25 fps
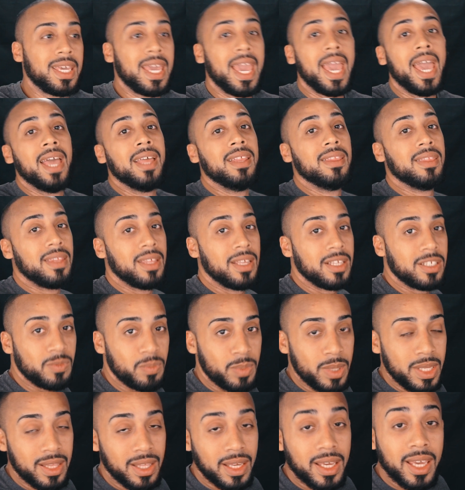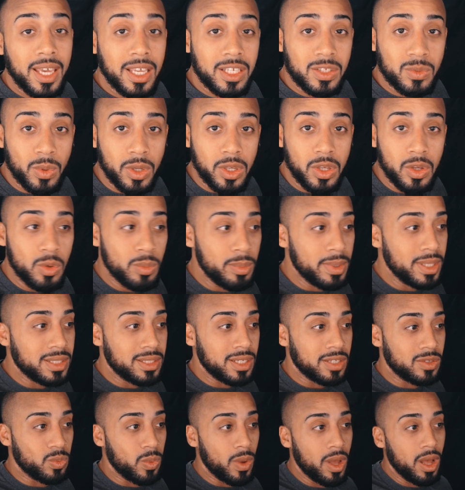Can this be the case with humans
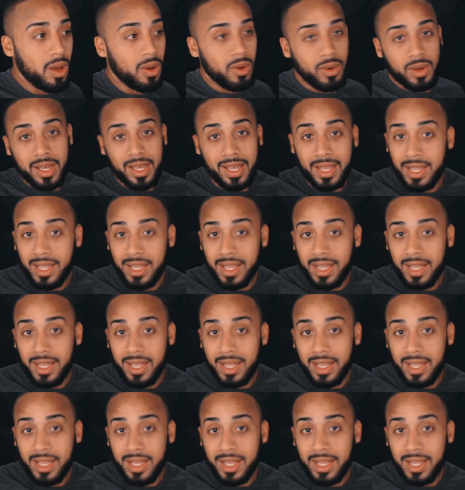as well?